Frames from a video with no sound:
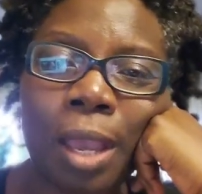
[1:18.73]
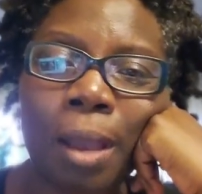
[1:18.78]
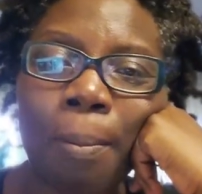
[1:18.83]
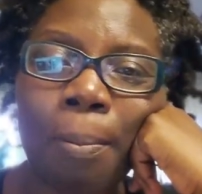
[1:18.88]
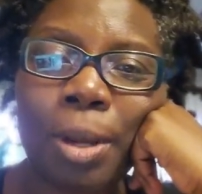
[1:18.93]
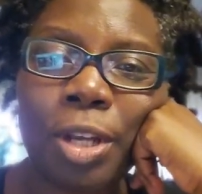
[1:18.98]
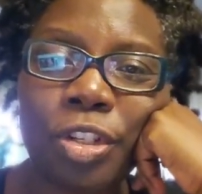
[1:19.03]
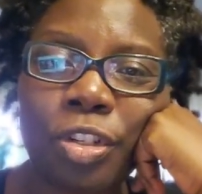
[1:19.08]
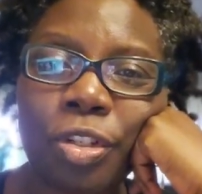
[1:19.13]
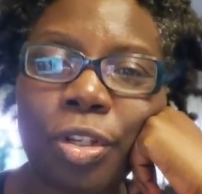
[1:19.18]

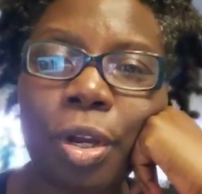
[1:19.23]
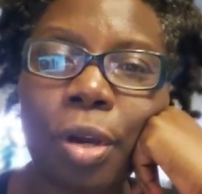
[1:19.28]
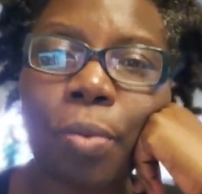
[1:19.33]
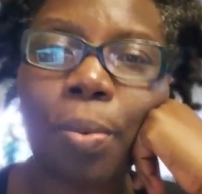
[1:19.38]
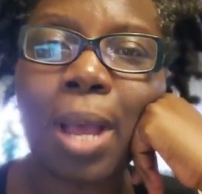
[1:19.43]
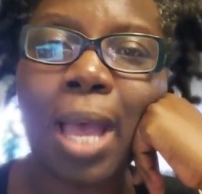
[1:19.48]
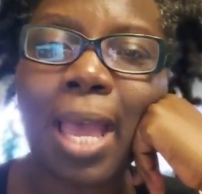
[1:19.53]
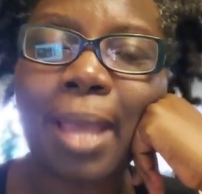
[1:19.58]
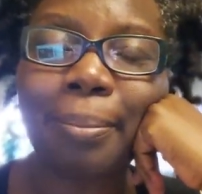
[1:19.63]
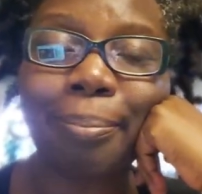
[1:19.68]
But you know
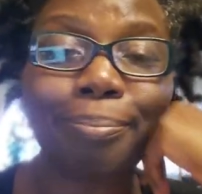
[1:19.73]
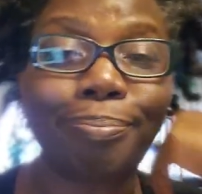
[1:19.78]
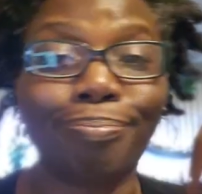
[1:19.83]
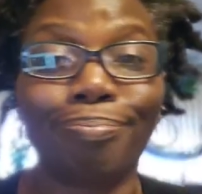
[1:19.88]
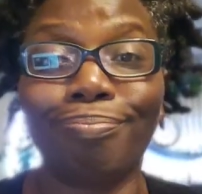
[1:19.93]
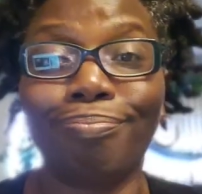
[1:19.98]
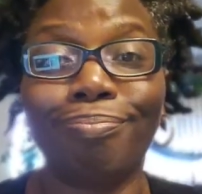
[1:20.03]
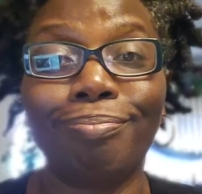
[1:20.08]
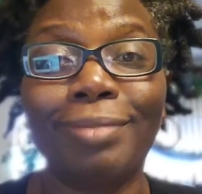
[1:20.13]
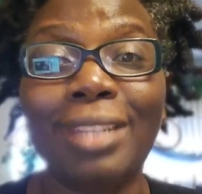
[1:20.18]
what?
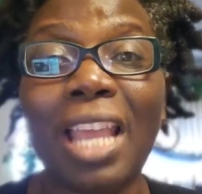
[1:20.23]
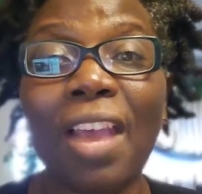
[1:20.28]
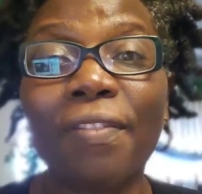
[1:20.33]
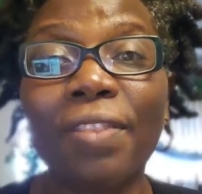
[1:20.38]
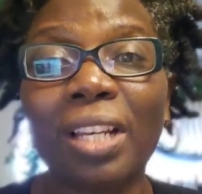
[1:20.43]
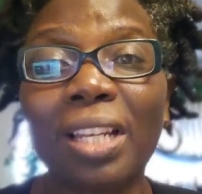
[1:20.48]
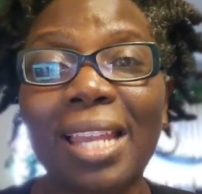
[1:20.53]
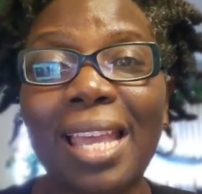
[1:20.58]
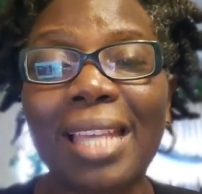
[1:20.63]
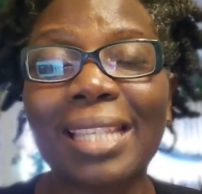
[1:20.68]

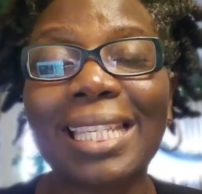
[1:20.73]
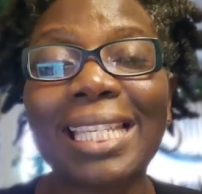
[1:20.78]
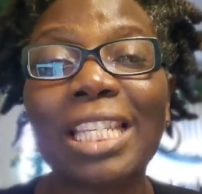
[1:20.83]
Nevertheless,